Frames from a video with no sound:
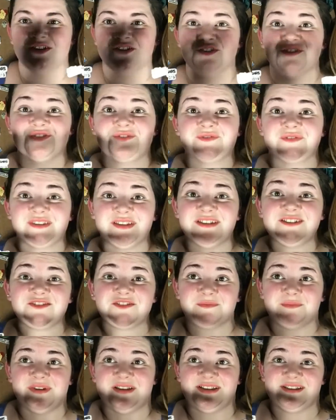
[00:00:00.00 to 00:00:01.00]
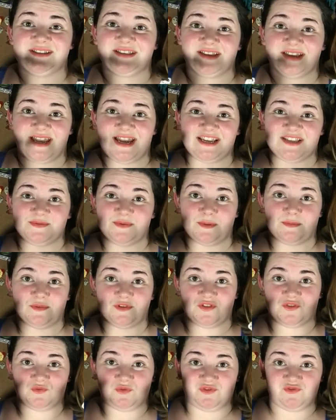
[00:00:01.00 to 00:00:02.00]
So these are pins that cast
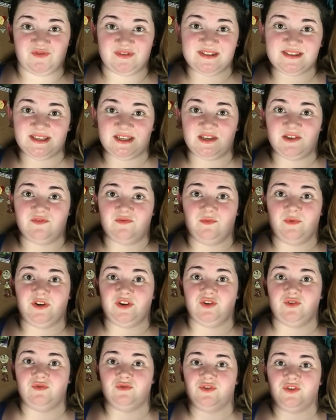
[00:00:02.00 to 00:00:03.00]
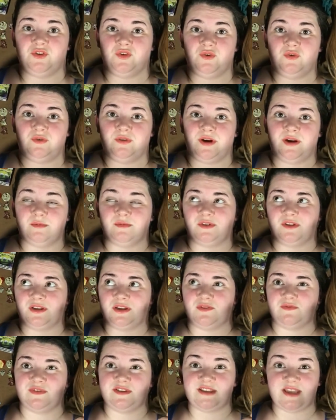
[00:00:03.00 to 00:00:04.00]
members would receive when you do, I
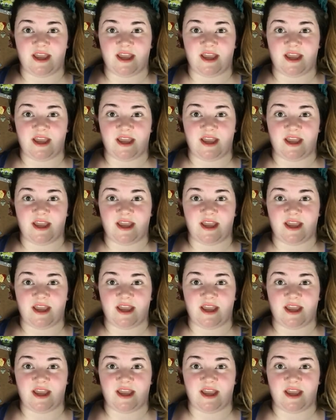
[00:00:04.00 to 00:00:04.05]
believe,